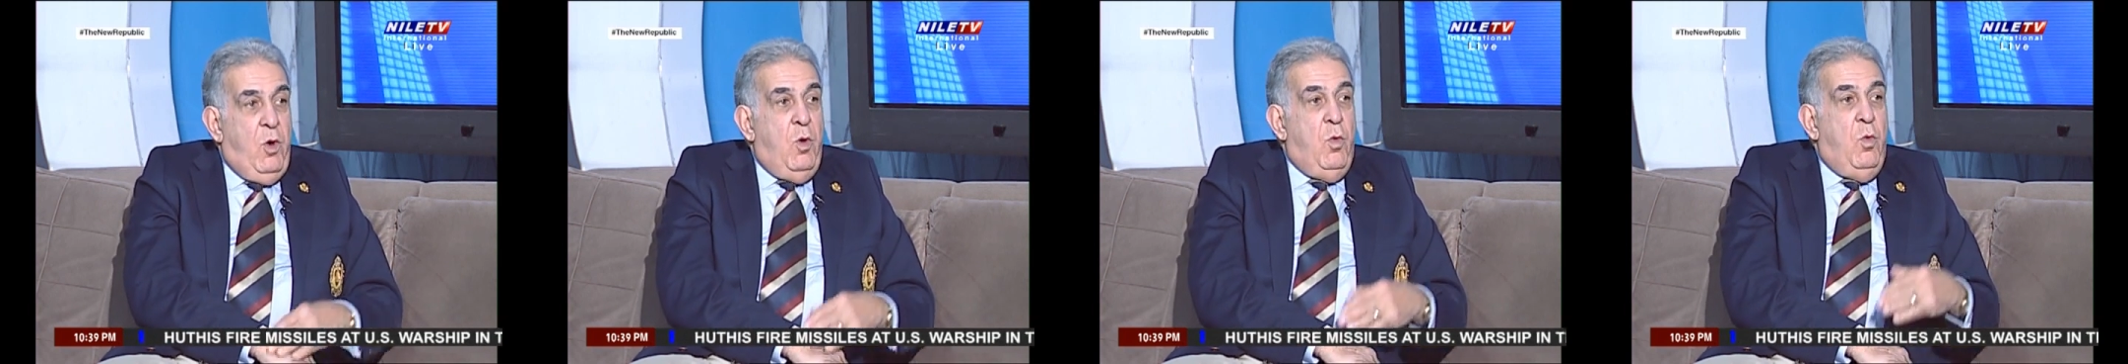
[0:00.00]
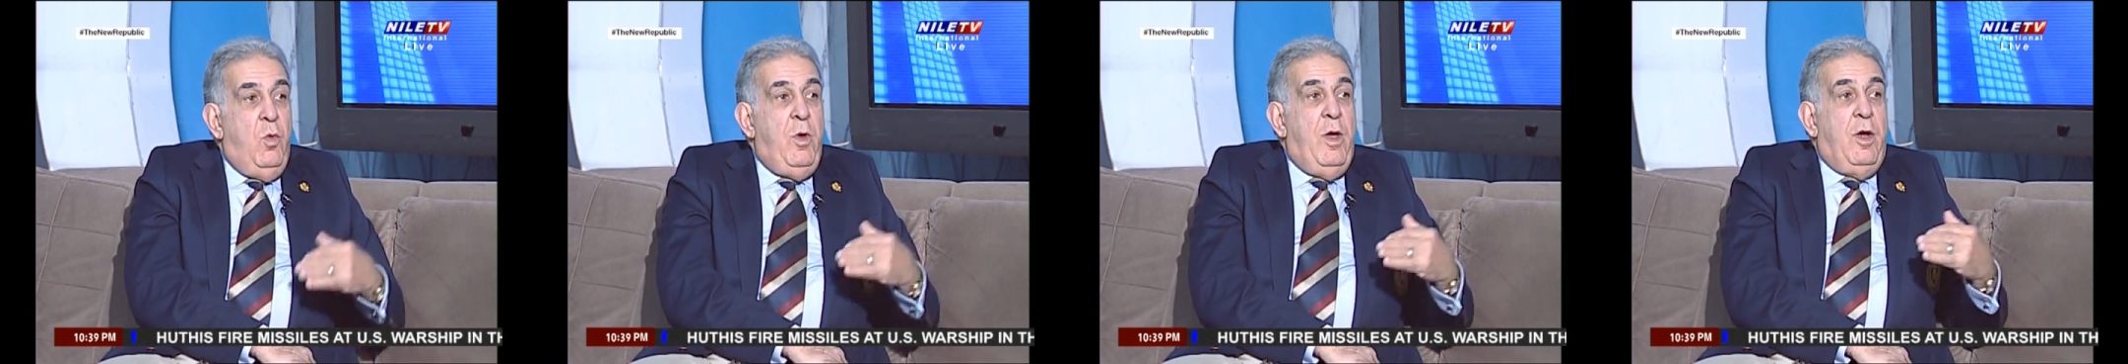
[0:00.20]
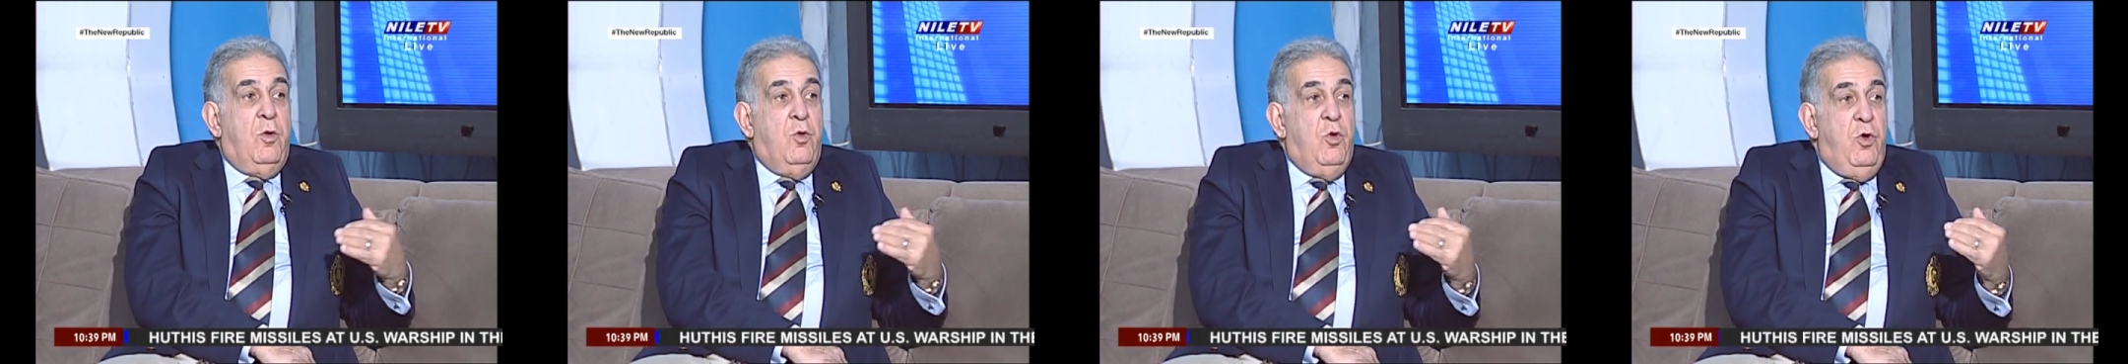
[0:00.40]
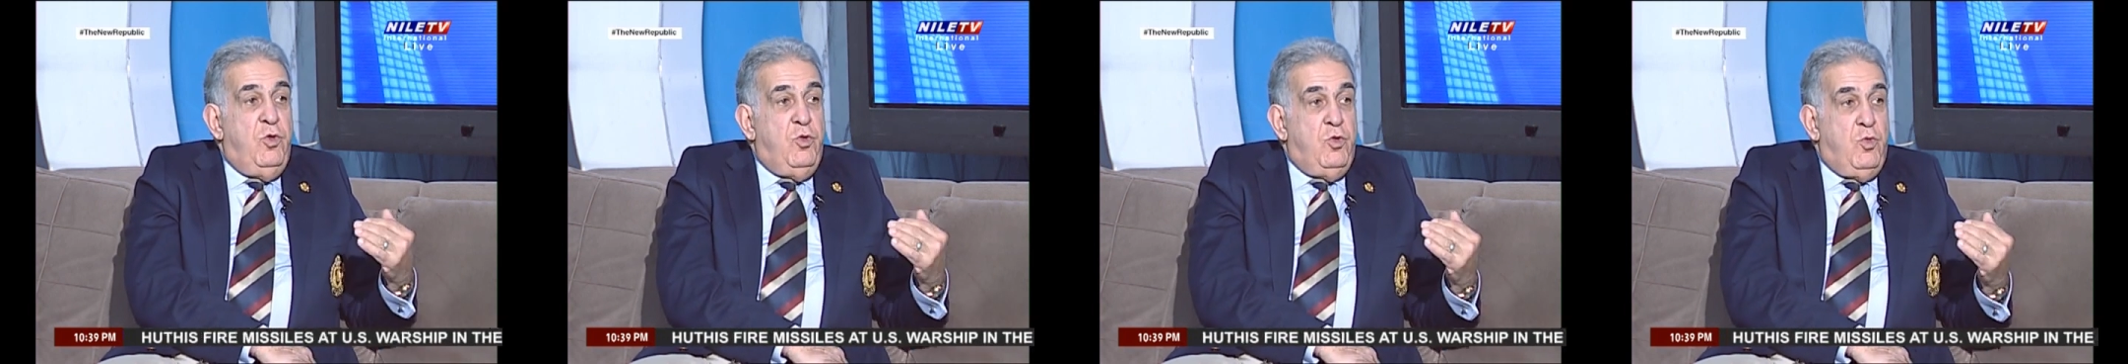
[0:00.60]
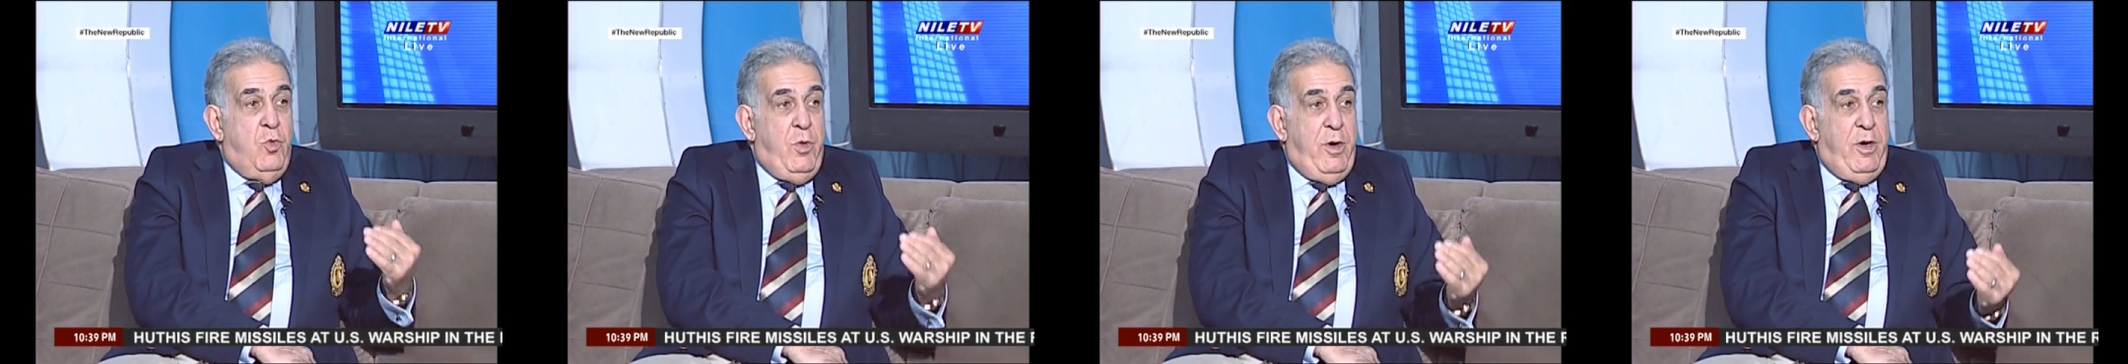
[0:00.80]
we are going
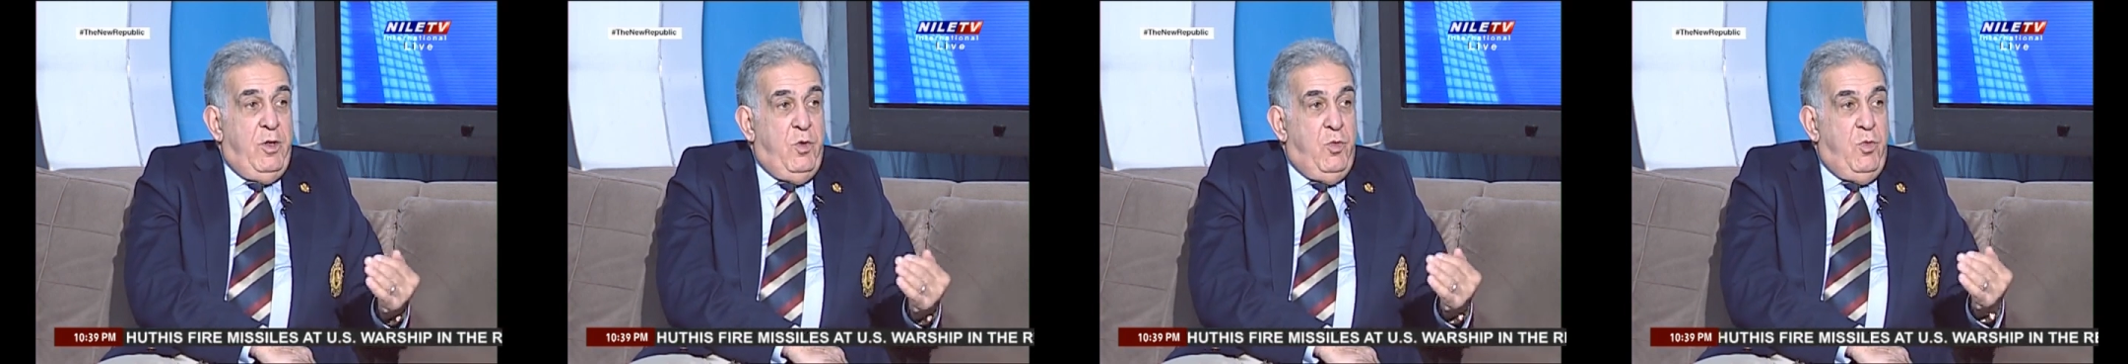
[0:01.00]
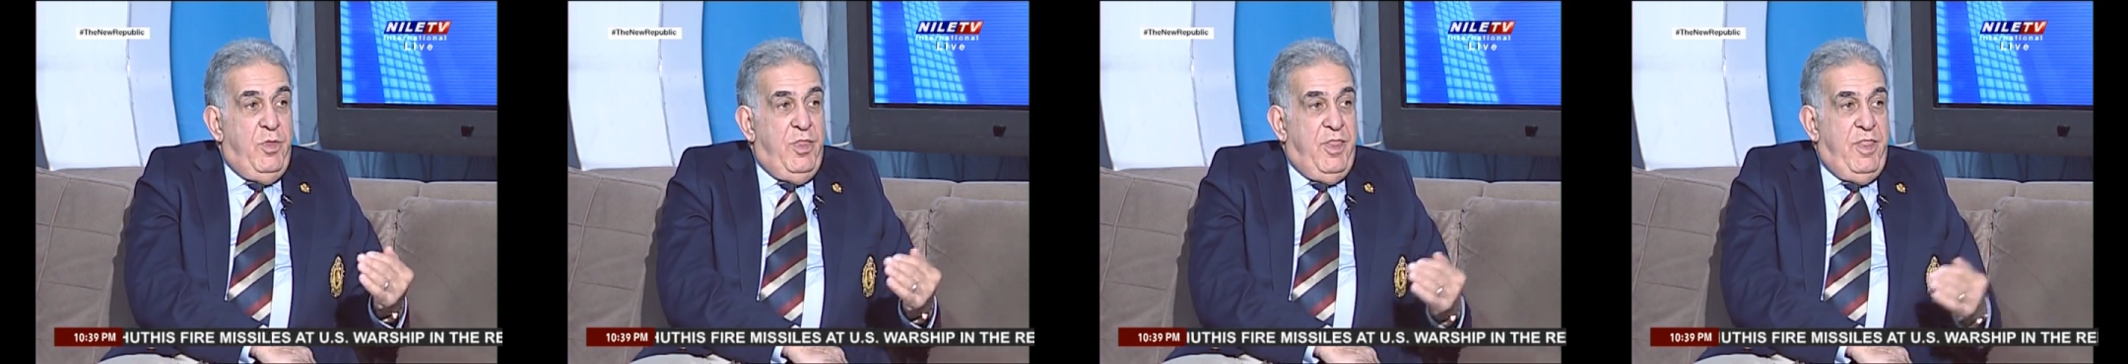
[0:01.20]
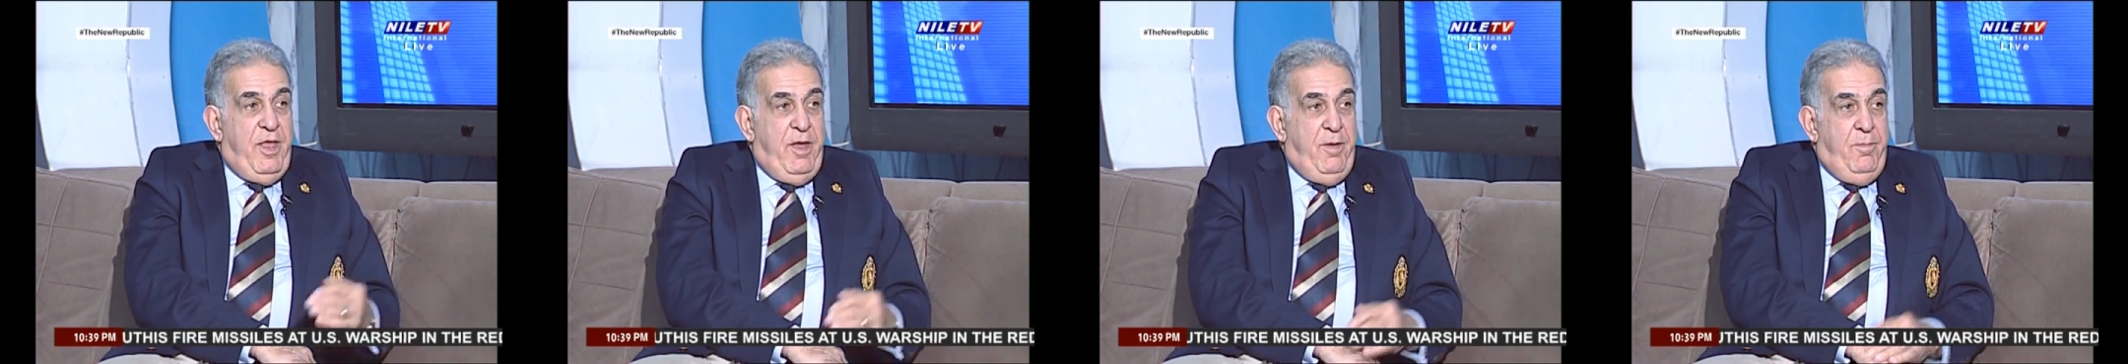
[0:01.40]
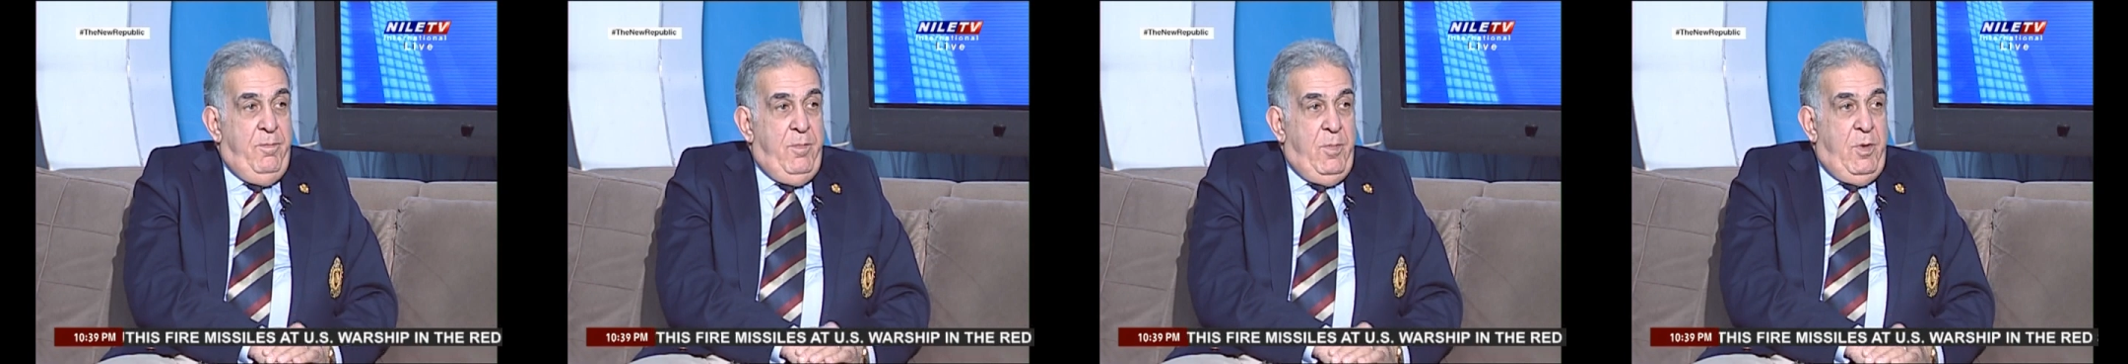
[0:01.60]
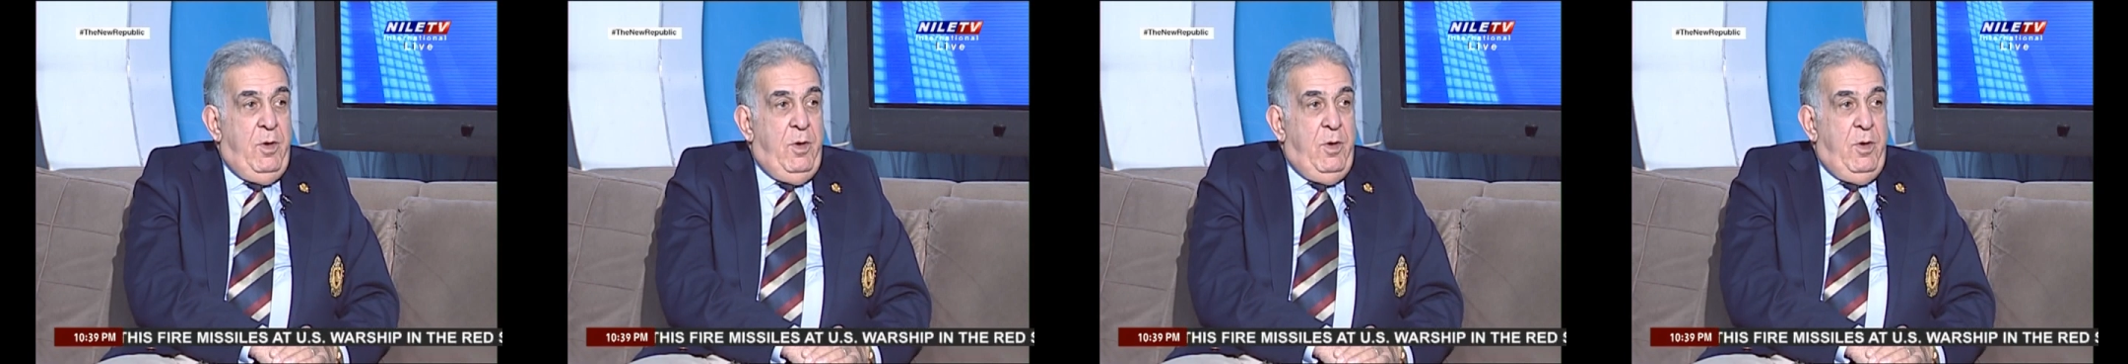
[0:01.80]
to work with them,